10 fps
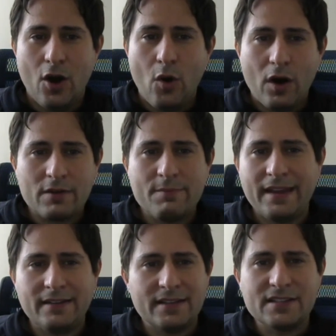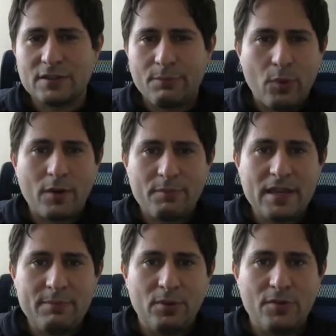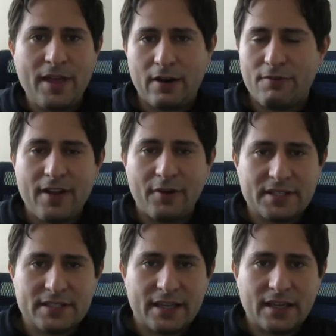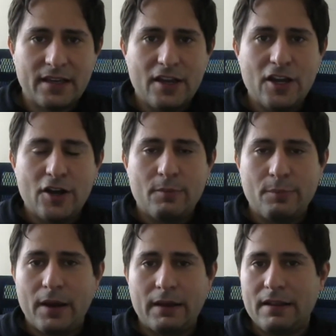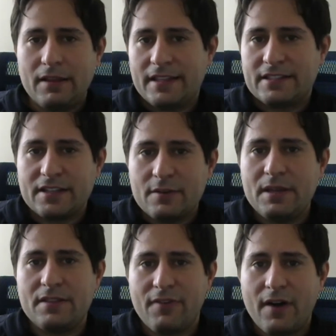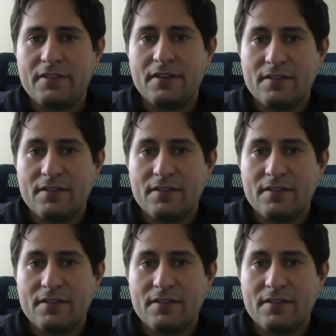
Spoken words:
augment and support people that are very sick, but it's going to be the